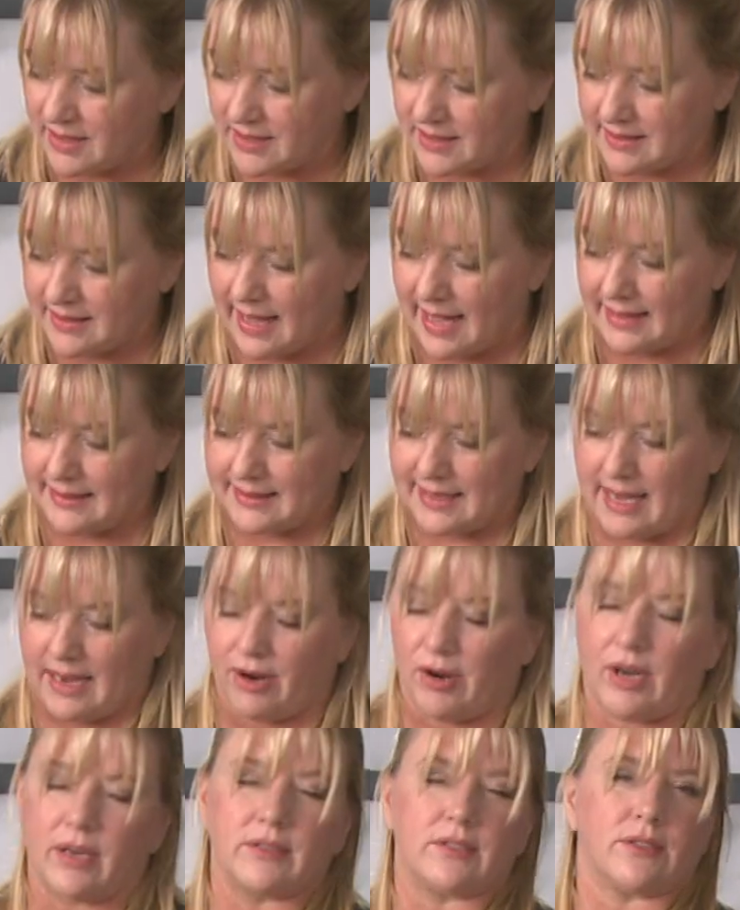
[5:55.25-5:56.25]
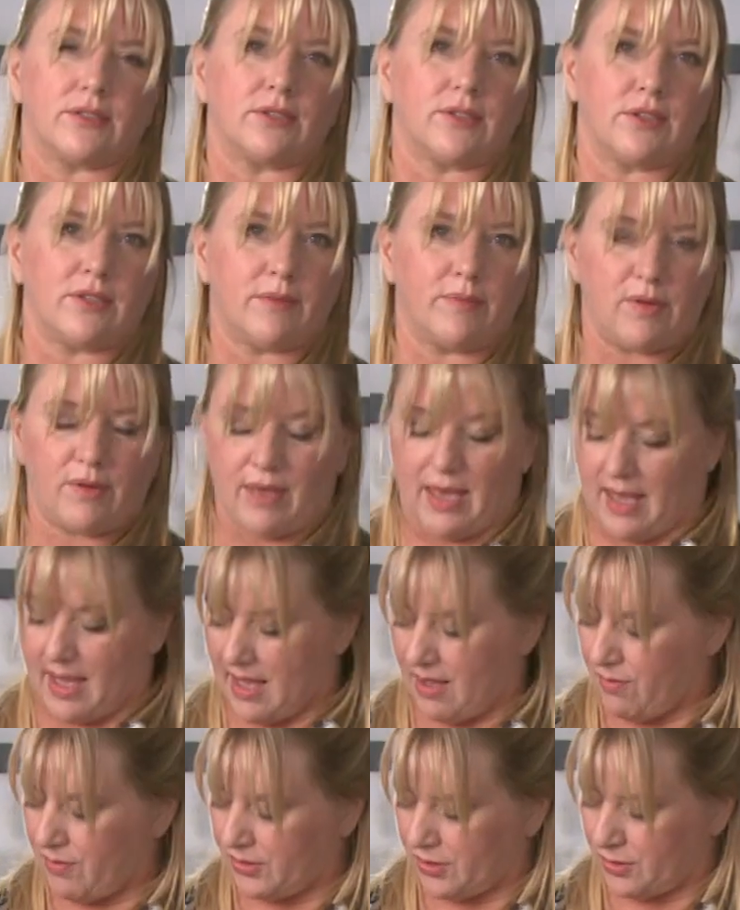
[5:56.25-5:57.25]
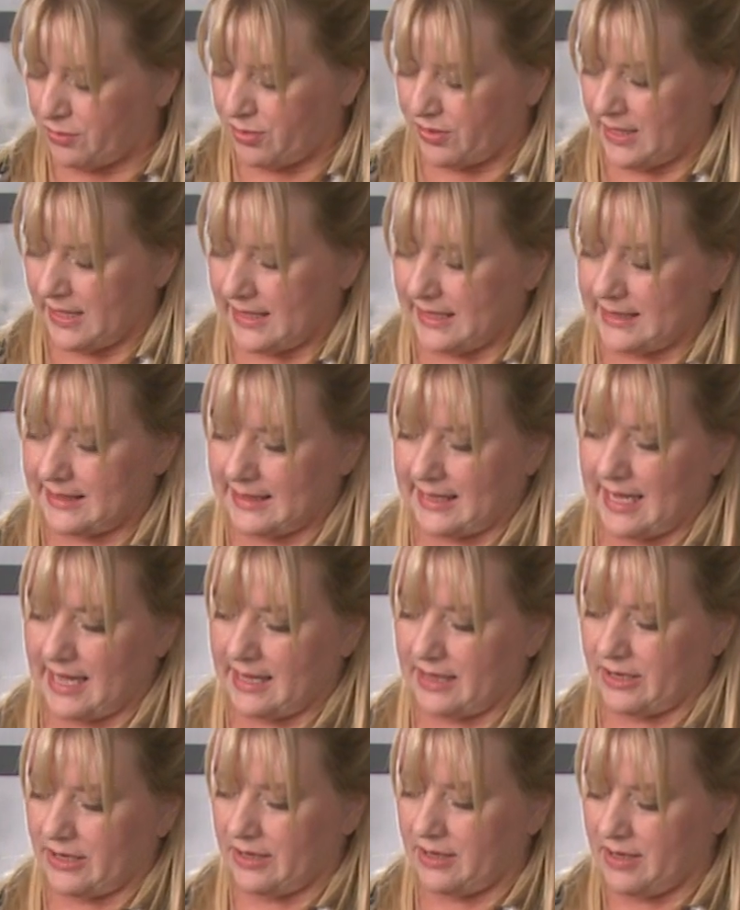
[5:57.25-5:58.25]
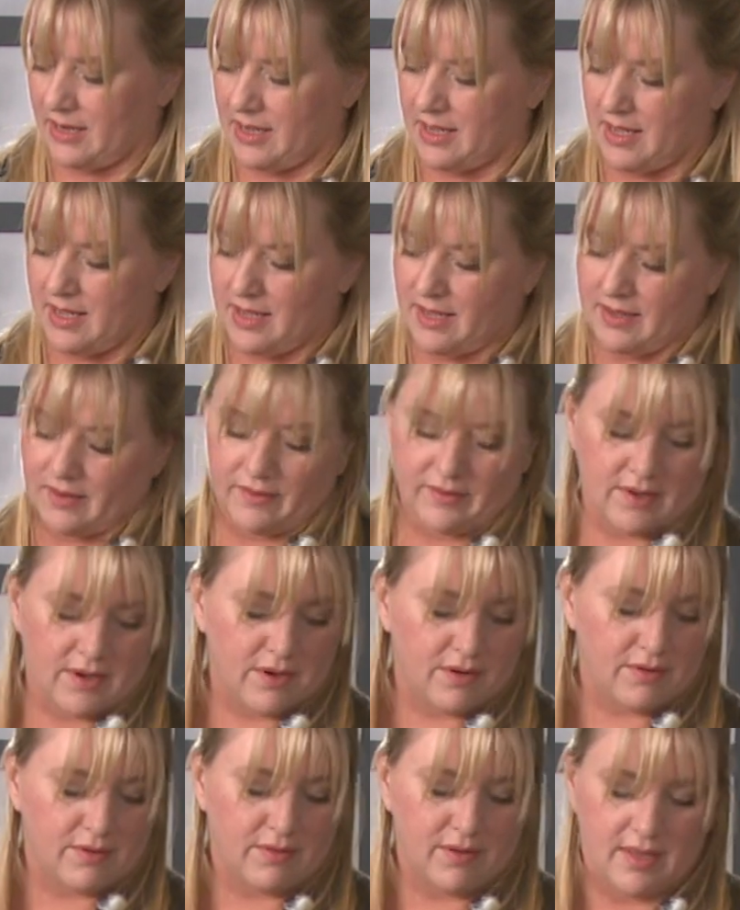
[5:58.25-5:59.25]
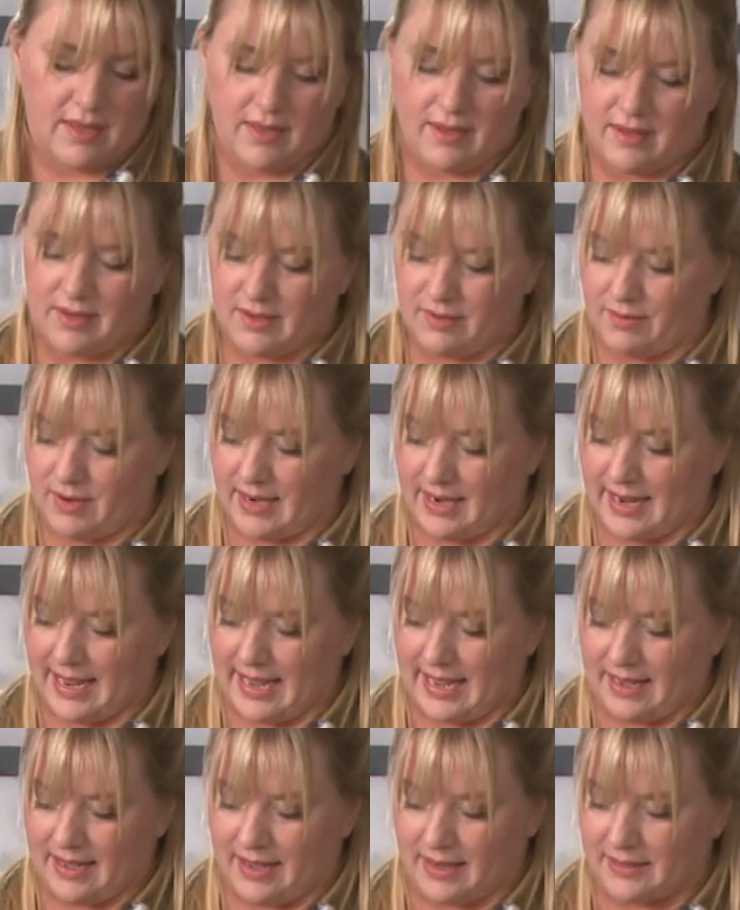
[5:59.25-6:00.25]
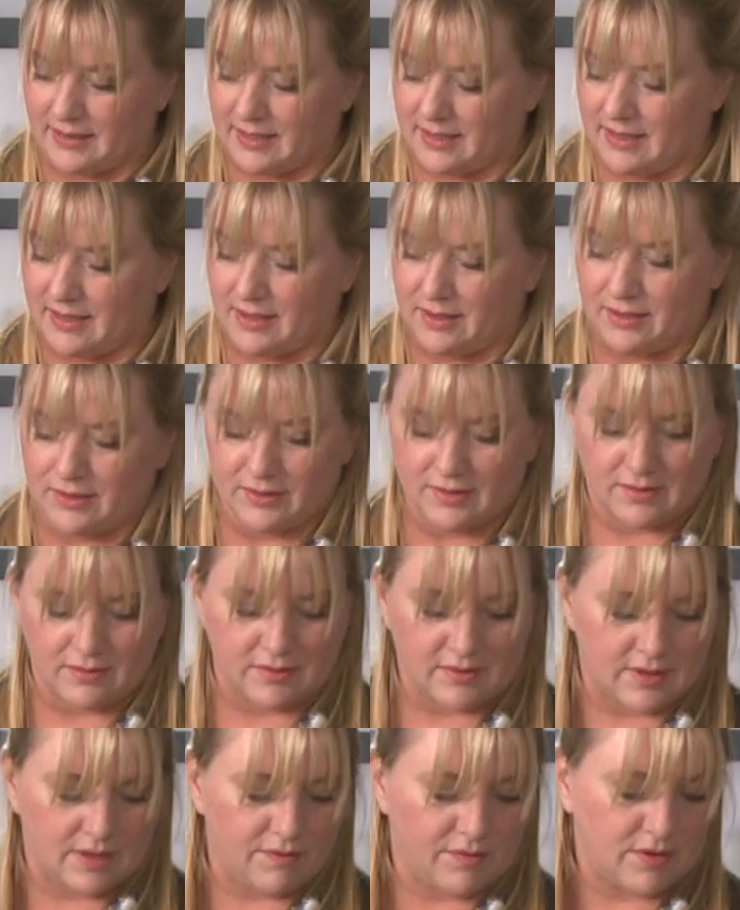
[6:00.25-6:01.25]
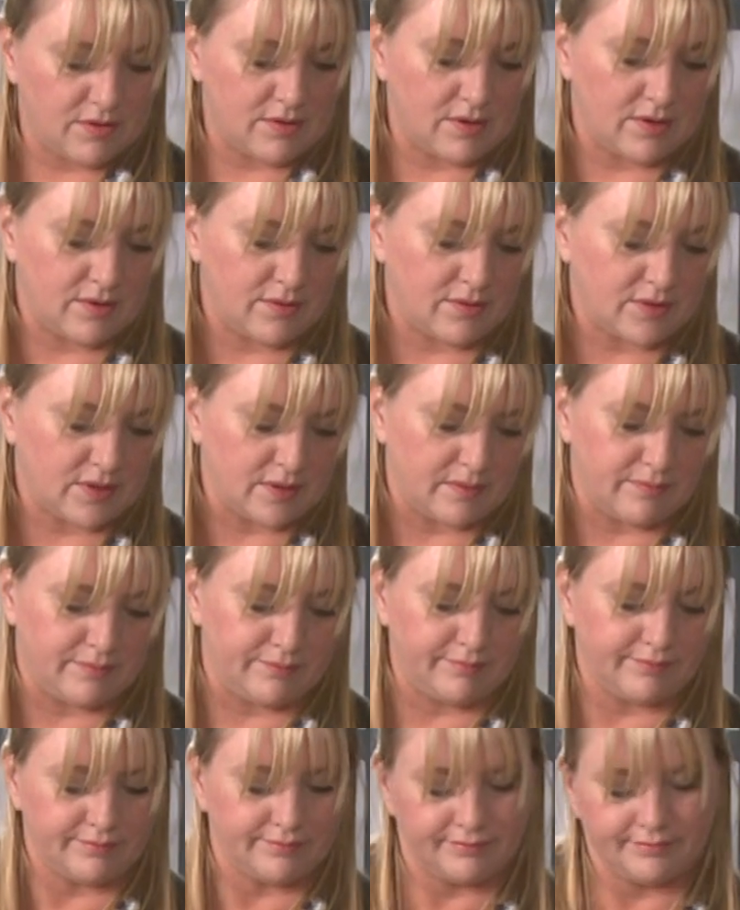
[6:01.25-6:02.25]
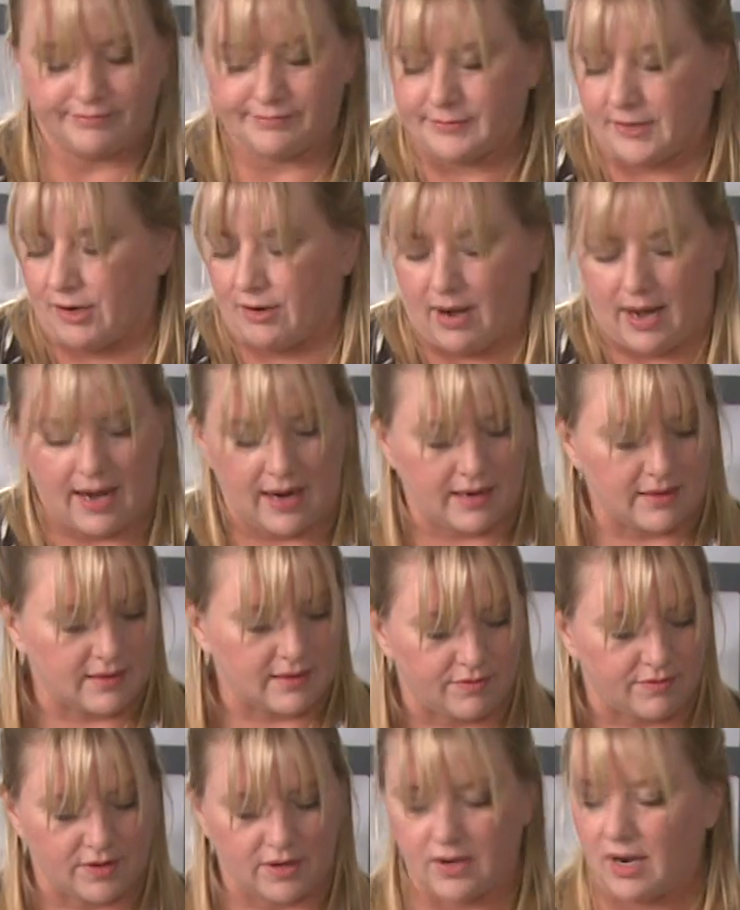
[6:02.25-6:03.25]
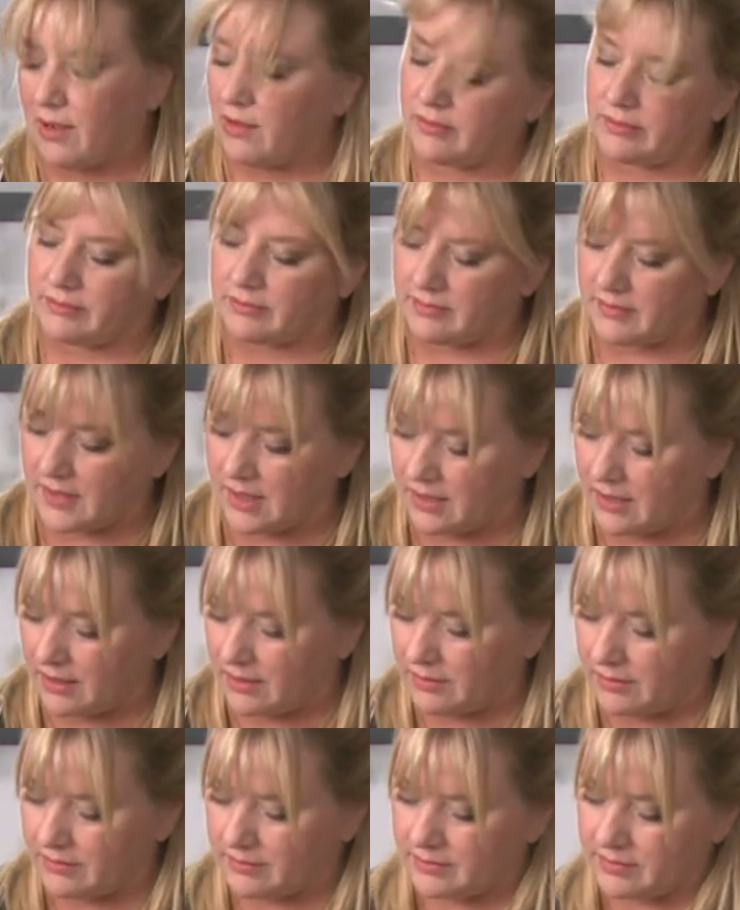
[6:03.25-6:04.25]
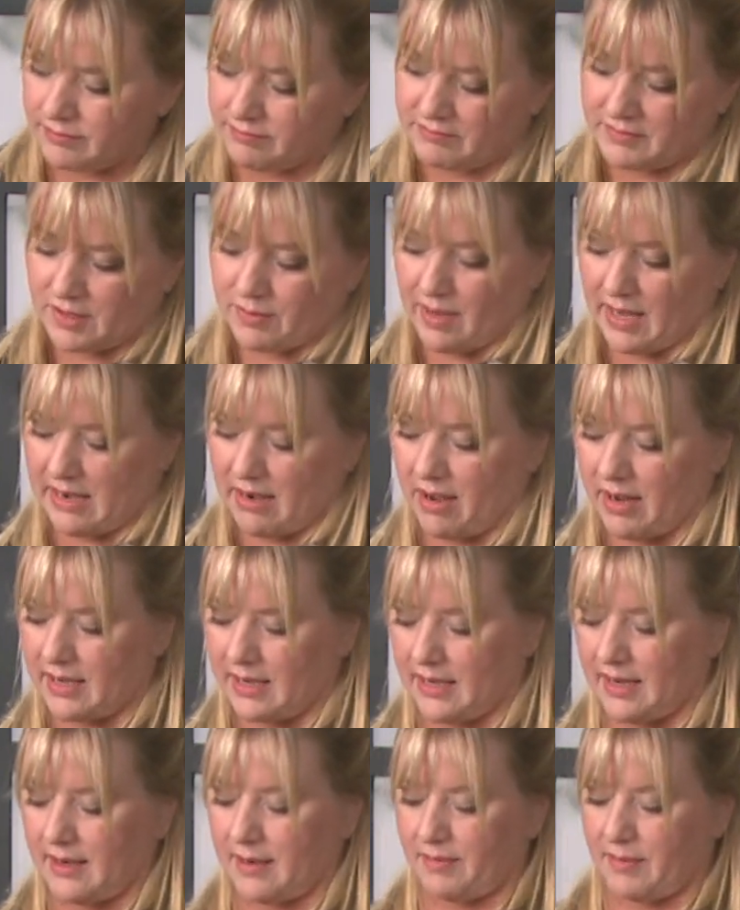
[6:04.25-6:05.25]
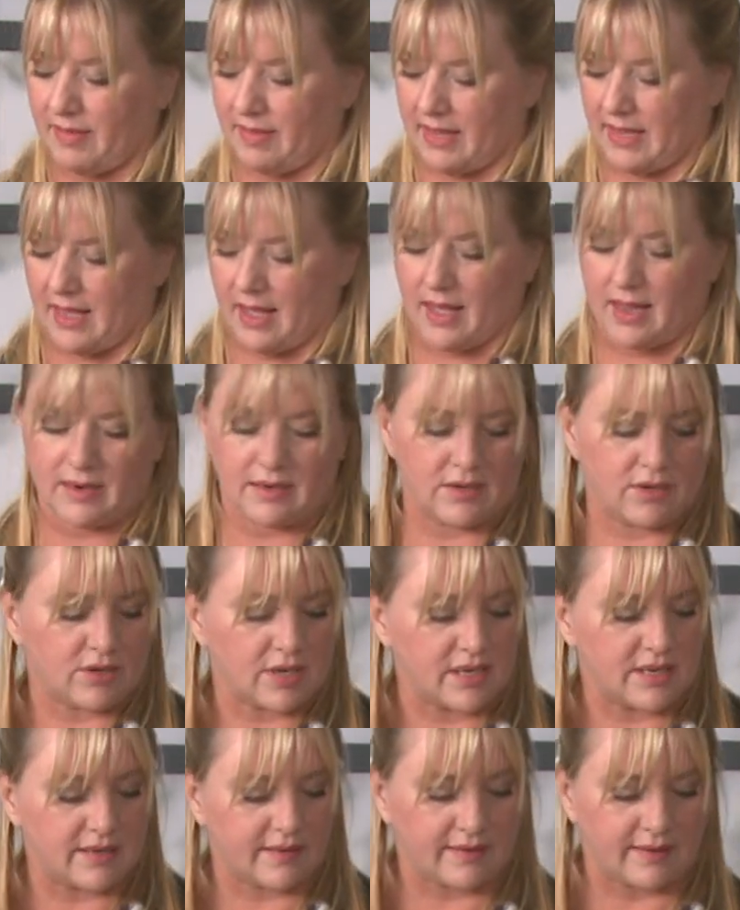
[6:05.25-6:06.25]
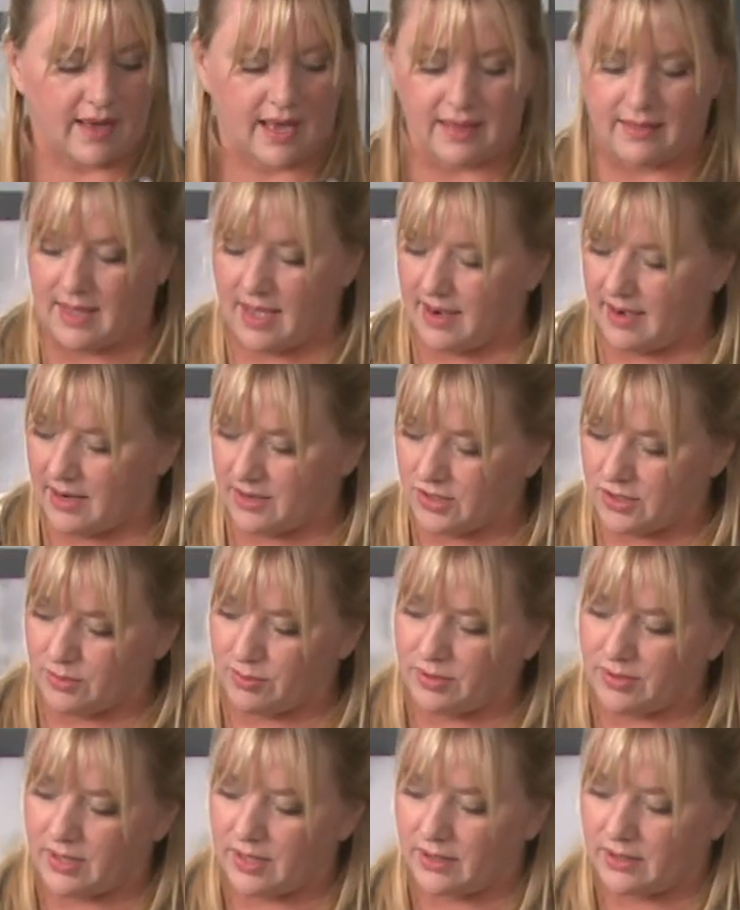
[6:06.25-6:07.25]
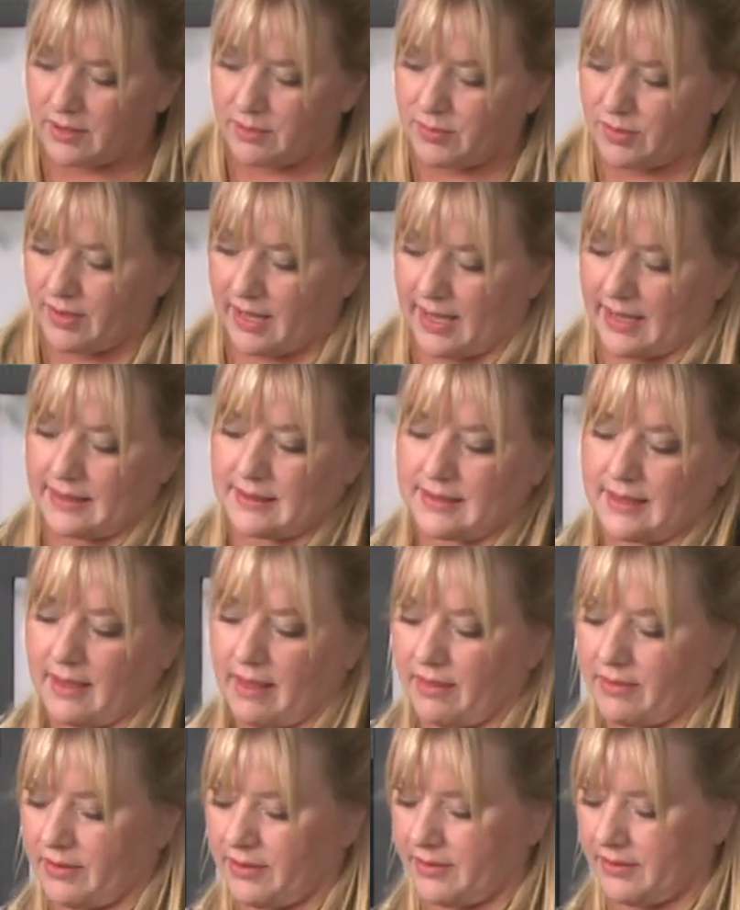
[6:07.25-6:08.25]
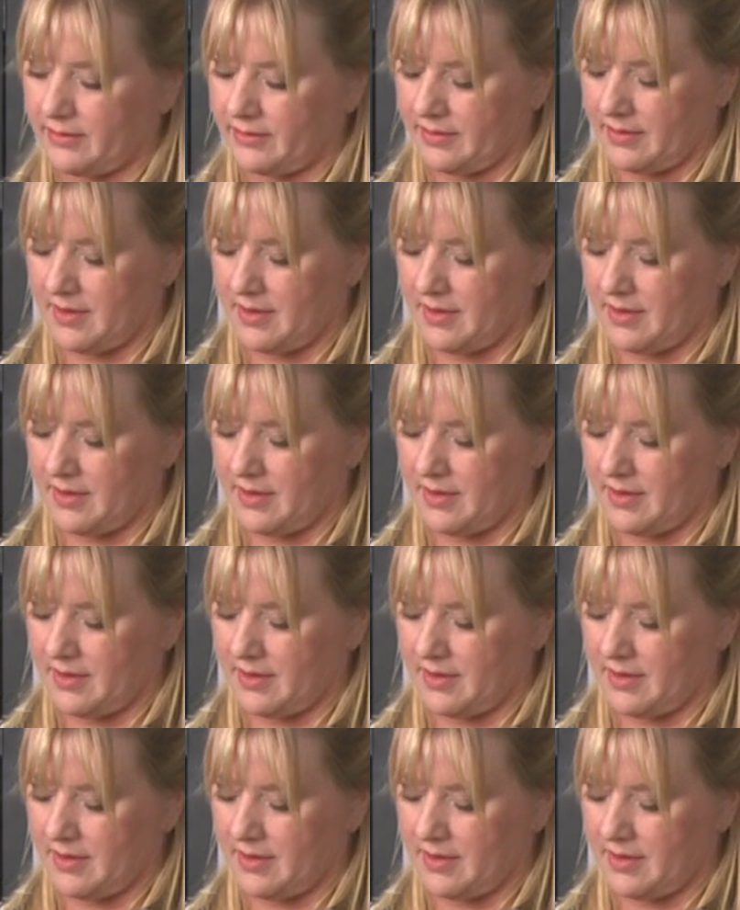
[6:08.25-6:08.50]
just adds character to the bouquet when you're putting it together. So you want to hang on to those. If you use them, great. you don't, you don't. You may not need them in the end. You can decide that as you're putting your bouquet together.